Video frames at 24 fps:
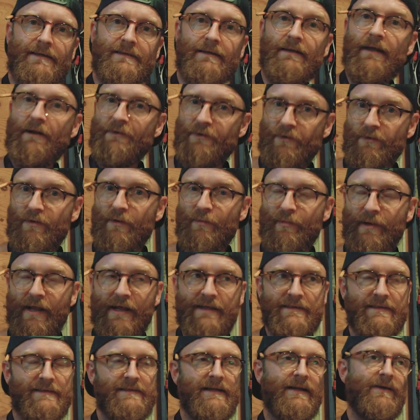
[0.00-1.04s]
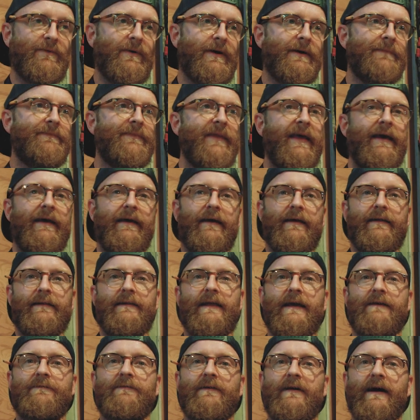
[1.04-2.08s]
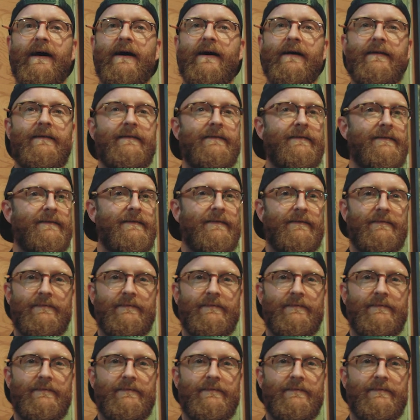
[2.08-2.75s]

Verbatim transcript: electrical appliances anyway, they've got